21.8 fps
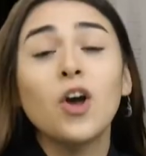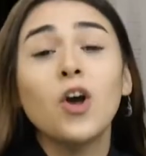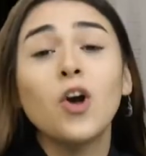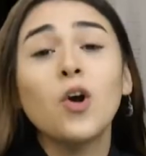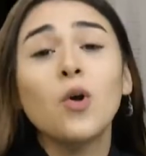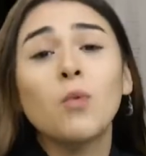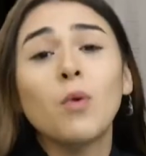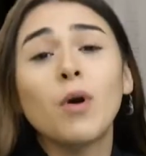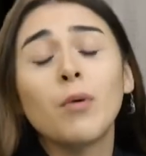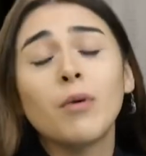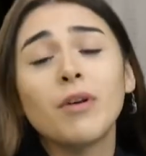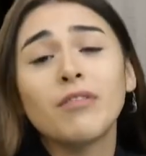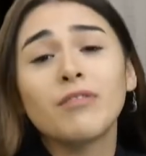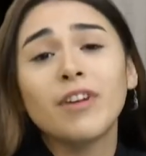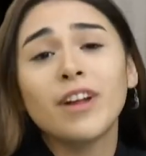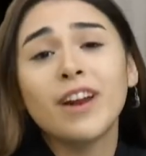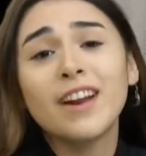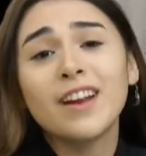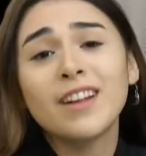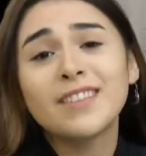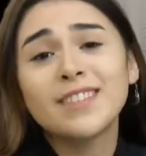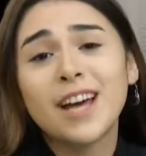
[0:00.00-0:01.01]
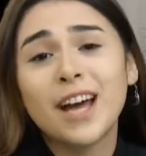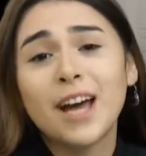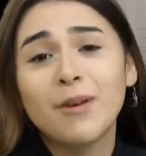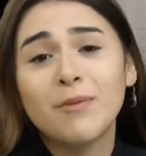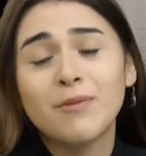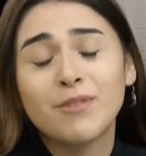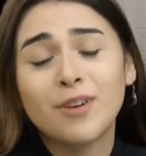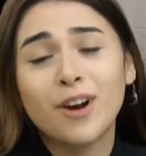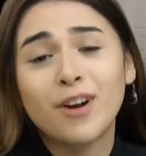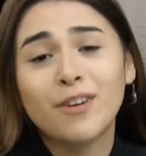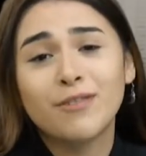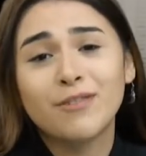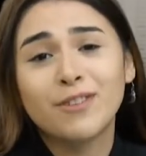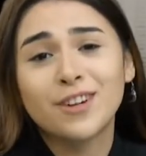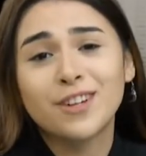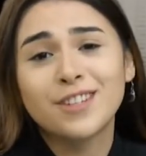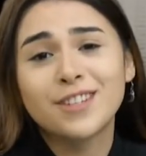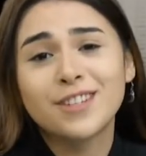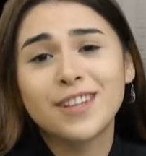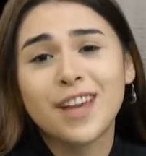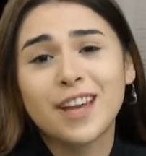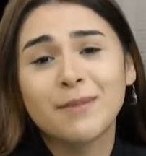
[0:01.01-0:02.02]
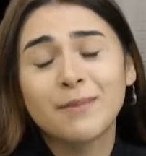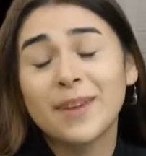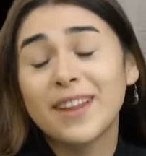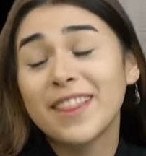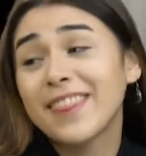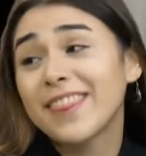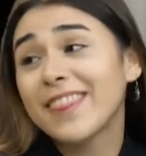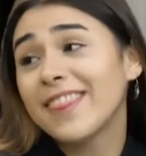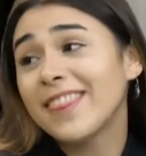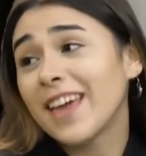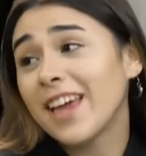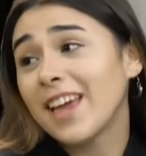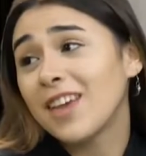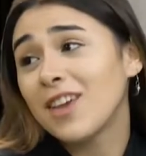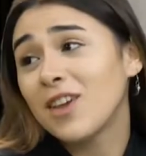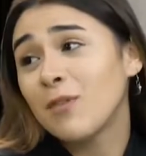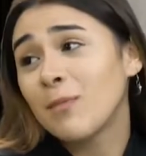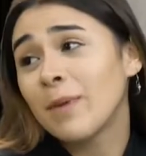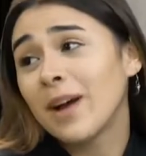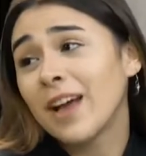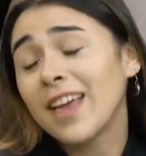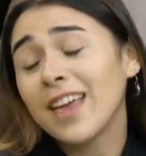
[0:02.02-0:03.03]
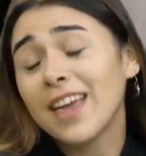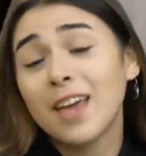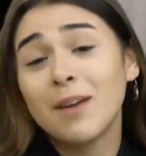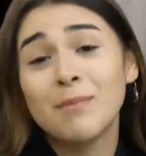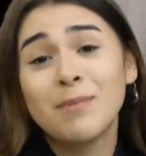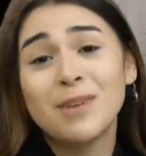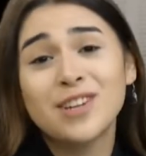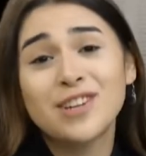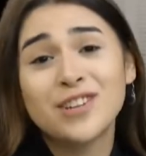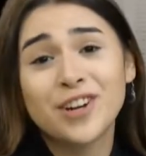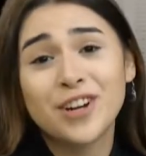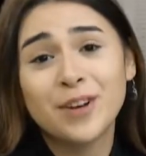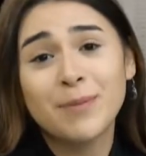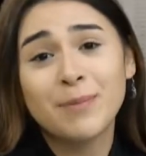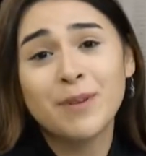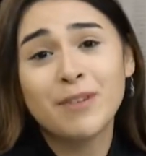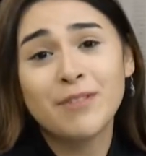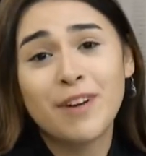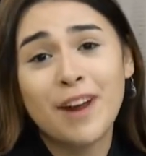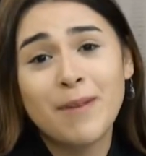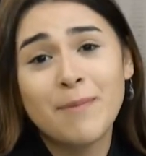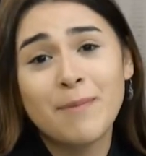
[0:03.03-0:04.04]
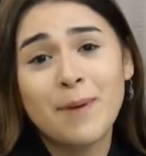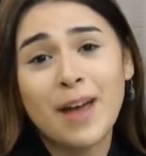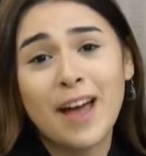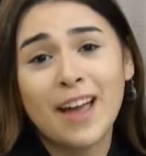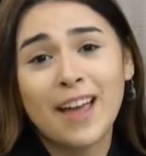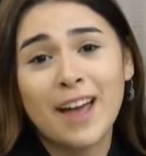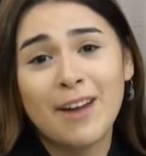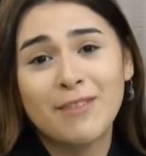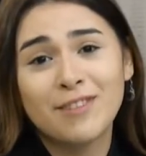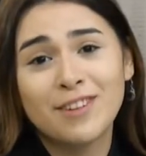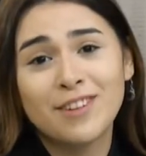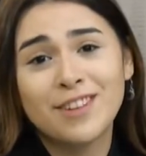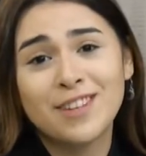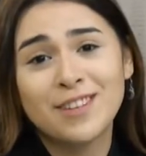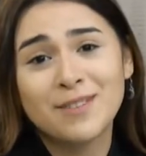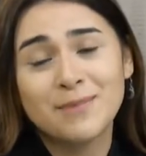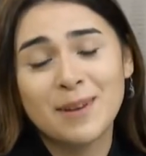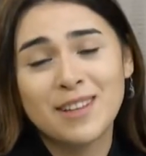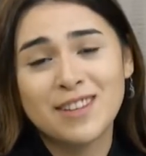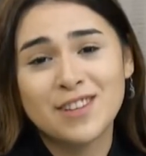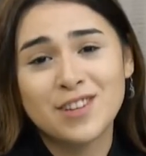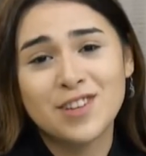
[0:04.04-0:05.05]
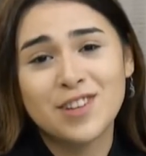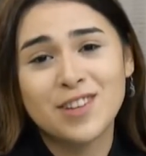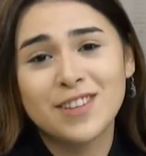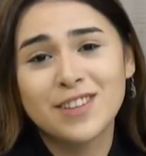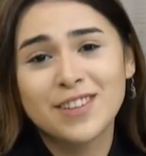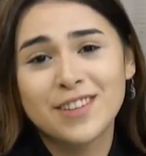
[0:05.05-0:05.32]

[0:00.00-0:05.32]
Well, we've run out of time for our first segment. Thank you, Mike, and be sure to be right back after these messages.